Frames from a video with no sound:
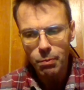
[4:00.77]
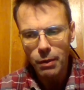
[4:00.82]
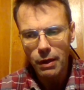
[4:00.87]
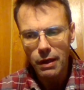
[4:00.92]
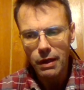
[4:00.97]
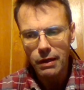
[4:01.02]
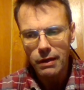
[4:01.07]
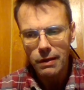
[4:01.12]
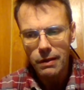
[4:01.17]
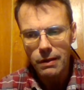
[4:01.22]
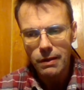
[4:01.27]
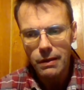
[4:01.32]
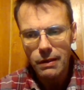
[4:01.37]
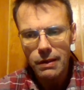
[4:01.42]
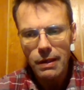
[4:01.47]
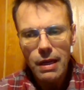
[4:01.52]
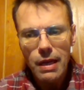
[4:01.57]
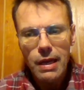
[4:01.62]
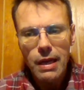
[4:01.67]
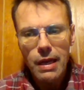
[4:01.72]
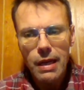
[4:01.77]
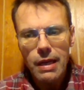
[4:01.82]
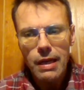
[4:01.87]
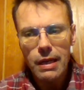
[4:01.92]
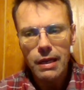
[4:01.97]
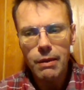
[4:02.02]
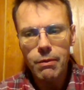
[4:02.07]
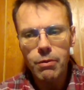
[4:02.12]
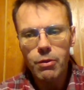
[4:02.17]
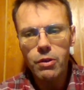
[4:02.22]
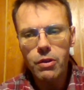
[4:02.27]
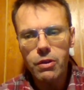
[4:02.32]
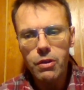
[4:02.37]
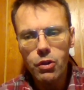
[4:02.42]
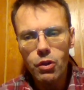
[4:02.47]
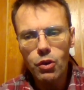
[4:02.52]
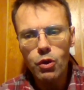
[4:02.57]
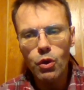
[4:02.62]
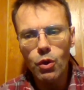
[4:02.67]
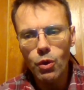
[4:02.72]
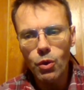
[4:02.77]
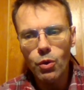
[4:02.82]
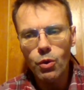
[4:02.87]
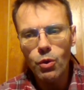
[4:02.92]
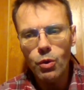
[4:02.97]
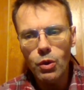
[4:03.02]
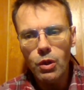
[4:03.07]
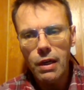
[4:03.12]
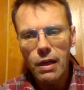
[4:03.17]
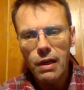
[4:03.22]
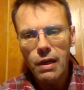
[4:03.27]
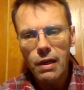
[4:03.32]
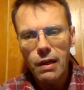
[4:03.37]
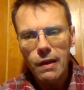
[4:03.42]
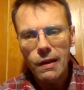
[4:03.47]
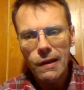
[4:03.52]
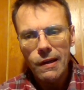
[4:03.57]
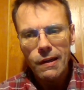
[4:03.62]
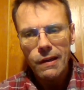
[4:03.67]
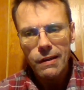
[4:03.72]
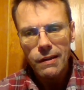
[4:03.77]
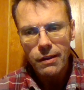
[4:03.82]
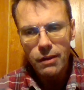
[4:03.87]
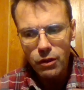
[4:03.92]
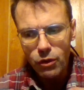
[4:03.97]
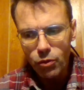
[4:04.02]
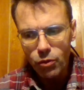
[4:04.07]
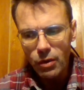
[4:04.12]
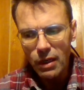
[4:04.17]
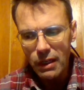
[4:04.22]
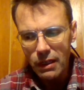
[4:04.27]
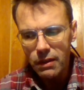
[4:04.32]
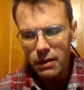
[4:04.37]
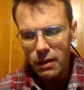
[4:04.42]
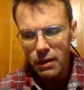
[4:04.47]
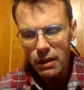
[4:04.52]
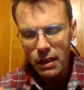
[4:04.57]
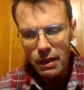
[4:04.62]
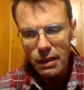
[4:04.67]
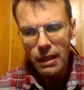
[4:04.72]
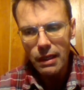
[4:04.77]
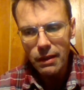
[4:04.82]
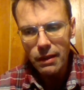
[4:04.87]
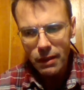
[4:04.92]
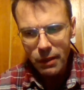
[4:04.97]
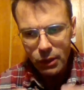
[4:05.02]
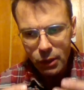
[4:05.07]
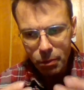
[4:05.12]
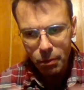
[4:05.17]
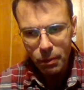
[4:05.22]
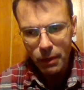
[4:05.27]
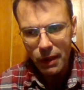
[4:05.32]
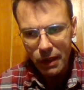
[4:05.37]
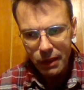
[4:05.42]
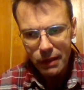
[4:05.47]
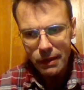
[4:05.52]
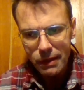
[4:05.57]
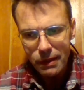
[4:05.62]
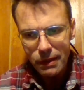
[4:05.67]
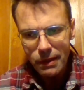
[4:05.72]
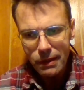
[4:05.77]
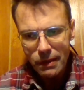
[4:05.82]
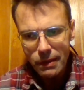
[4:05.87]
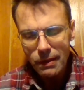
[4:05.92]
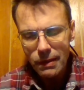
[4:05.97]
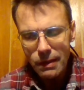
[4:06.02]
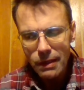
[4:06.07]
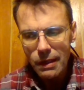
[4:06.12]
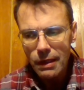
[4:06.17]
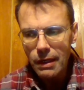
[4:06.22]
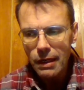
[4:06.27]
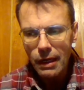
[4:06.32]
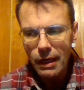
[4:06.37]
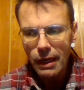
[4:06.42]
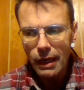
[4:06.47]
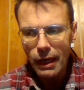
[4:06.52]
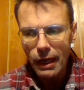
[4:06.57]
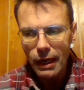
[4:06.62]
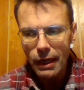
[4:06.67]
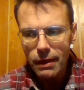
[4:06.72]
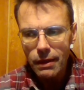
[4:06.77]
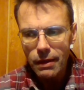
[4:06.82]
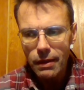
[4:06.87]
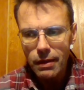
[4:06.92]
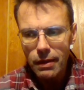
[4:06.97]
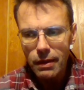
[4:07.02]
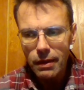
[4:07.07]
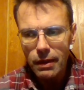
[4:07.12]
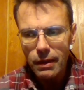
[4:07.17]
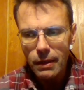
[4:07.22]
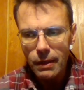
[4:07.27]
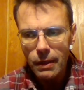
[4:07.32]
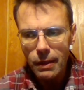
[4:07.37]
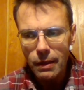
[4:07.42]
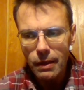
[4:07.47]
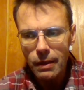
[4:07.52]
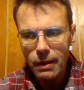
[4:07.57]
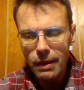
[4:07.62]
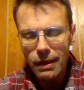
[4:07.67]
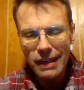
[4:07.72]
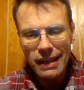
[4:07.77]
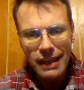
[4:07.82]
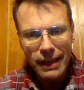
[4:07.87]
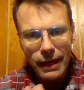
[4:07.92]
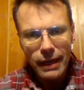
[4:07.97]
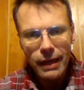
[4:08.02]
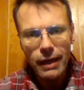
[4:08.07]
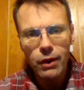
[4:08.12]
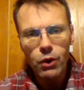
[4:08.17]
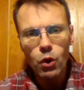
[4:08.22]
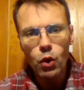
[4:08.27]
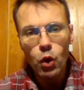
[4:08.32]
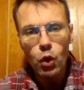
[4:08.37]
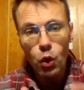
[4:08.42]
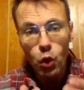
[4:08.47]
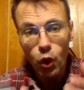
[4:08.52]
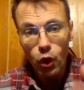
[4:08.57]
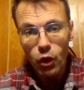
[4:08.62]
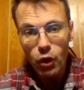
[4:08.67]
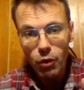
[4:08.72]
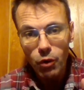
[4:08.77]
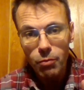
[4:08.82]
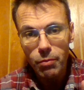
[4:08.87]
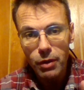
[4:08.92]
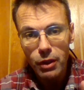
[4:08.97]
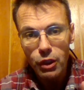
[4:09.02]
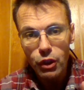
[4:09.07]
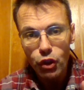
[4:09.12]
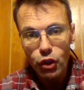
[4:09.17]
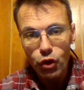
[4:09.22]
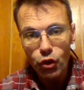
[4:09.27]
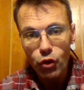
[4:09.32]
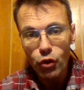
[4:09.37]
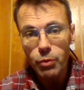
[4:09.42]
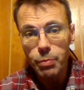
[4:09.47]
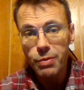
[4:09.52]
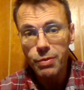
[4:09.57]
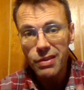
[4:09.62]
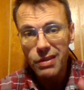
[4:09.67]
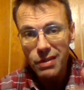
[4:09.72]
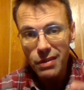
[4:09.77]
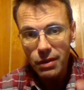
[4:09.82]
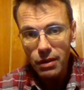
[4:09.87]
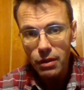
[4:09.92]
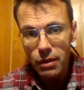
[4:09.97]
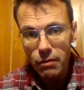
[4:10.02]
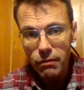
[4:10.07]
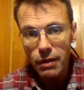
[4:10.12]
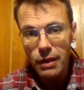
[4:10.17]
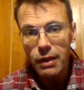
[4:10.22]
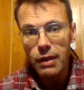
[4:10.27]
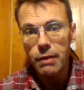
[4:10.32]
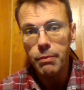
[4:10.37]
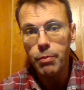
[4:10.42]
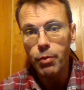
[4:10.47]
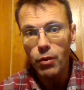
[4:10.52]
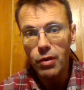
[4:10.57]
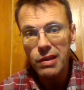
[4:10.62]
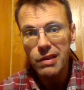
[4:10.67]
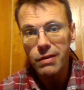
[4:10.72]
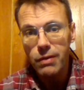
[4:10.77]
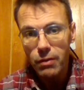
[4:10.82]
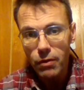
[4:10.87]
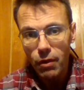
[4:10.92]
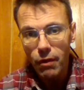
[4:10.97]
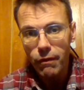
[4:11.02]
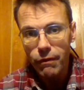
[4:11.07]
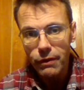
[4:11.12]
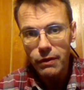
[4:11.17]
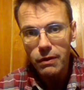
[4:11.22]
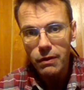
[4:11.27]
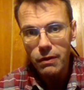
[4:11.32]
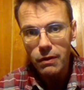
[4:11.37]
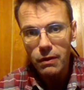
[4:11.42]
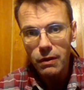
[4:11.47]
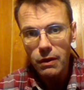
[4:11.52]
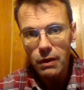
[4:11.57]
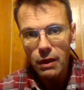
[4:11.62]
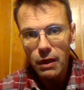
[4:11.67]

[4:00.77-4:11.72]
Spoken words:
practice. And it was so great, the dentist practice. He had Gregor Golobič observe, like a police officer,